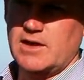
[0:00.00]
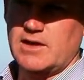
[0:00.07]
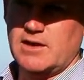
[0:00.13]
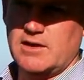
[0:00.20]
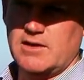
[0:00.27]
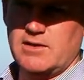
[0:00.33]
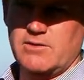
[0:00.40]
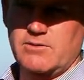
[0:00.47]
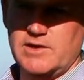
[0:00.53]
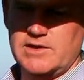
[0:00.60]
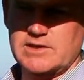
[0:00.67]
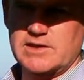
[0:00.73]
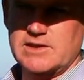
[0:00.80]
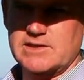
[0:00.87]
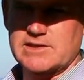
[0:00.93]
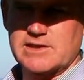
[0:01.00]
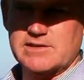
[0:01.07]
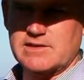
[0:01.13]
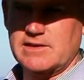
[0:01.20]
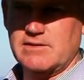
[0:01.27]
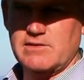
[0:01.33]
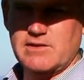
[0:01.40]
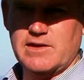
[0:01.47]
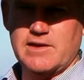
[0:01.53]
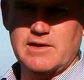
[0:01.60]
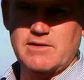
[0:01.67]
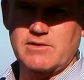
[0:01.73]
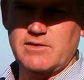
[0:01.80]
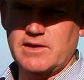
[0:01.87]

Uh, the reason is because they, they,